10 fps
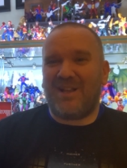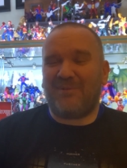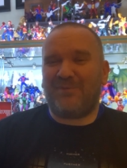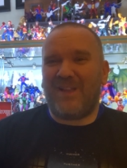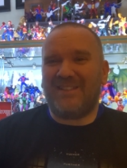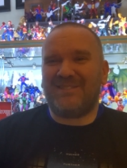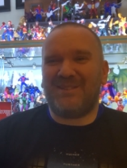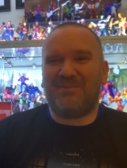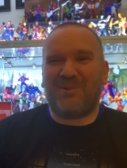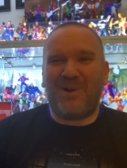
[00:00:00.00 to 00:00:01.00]
uh,
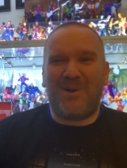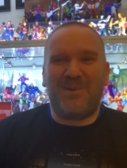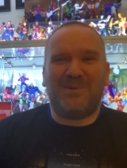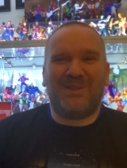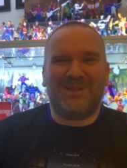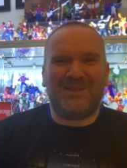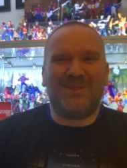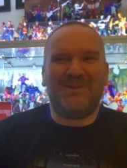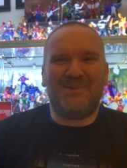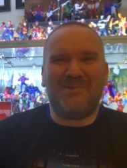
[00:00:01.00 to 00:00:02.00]
fancy Rogue,
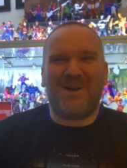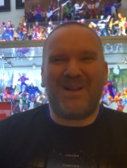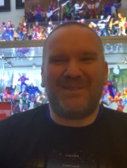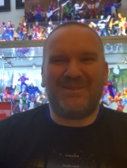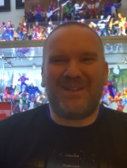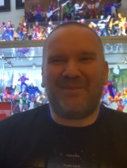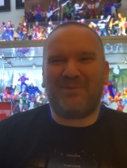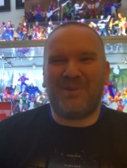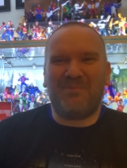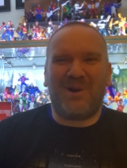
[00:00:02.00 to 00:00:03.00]
you, uh, you
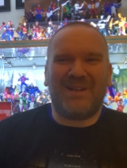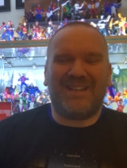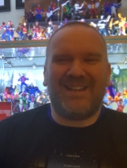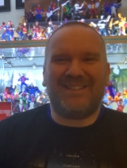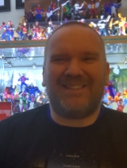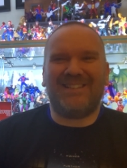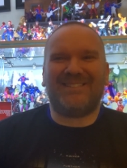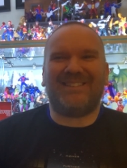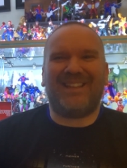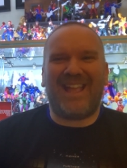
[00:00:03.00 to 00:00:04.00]
definitely want to get
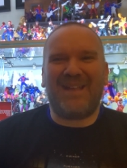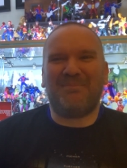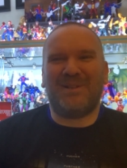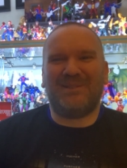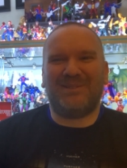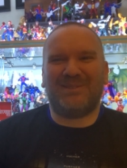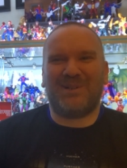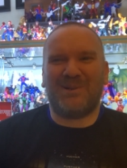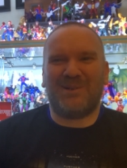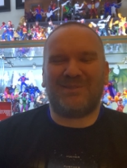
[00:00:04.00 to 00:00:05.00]
this Gambit with
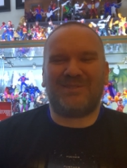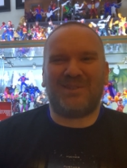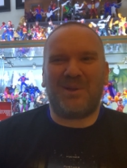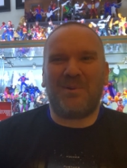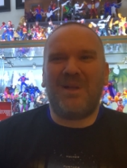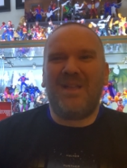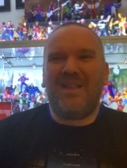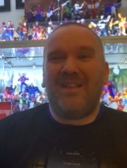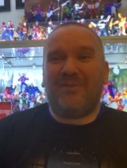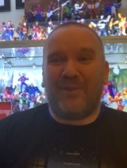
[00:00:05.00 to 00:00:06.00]
her. So
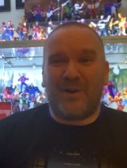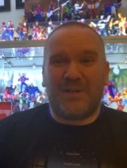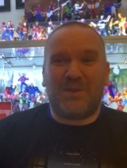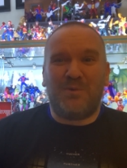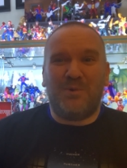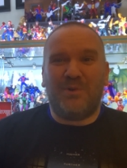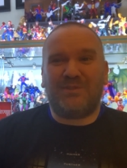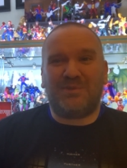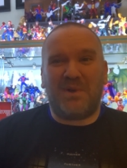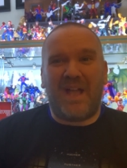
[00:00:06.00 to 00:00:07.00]
very cool
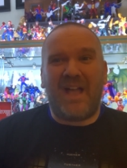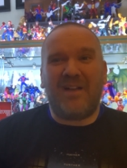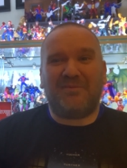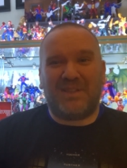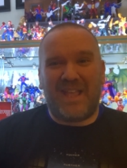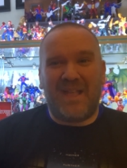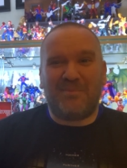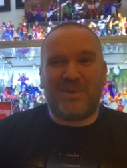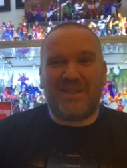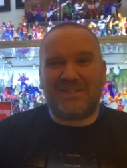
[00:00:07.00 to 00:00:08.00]
to have
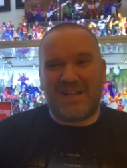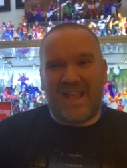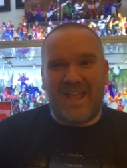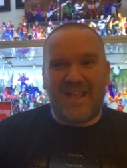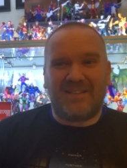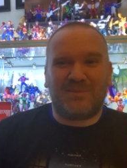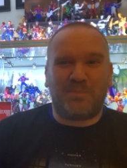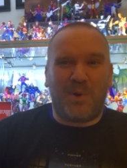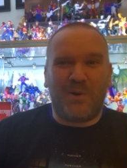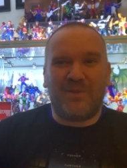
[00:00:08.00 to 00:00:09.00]
Gambit as
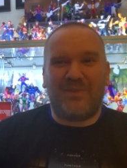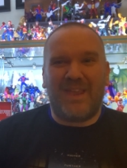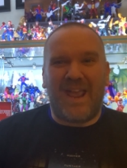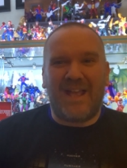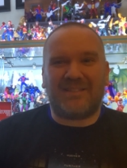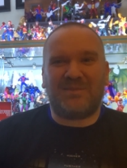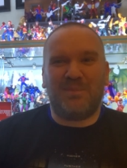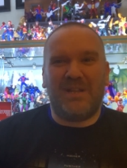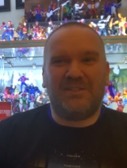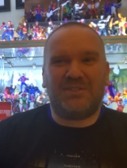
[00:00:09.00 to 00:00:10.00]
part of the
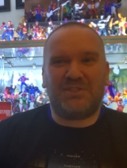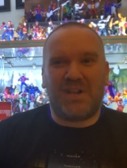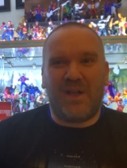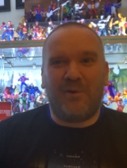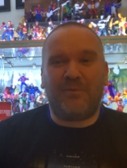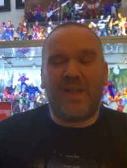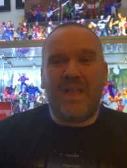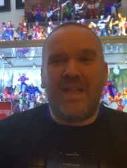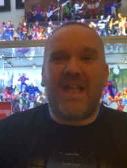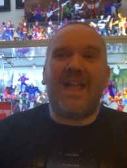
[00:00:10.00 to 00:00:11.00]
X-Men shelf.
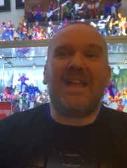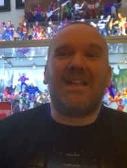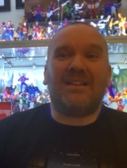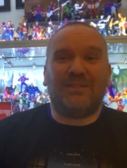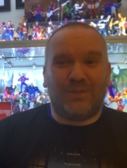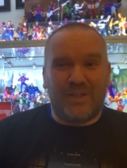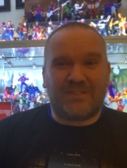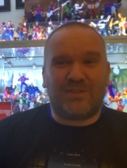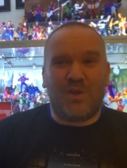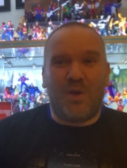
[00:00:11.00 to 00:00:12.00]
And
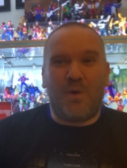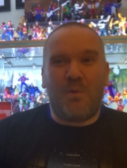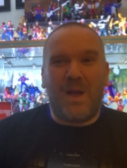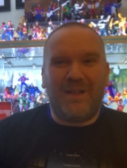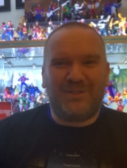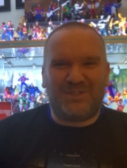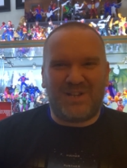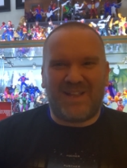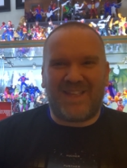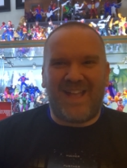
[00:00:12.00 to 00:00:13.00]
let's go
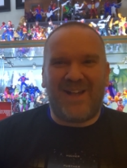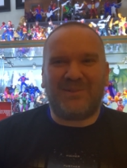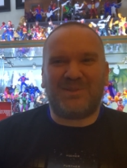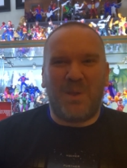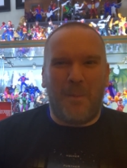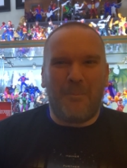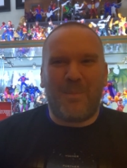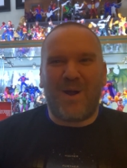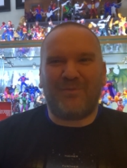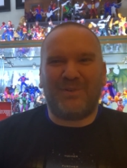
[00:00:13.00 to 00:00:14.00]
check out
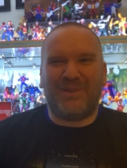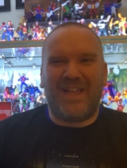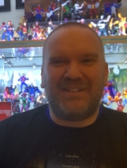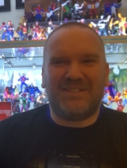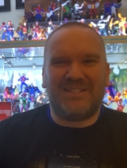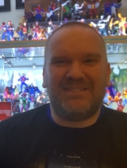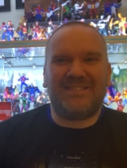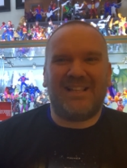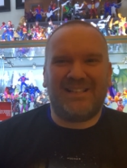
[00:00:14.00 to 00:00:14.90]
Marvel Legends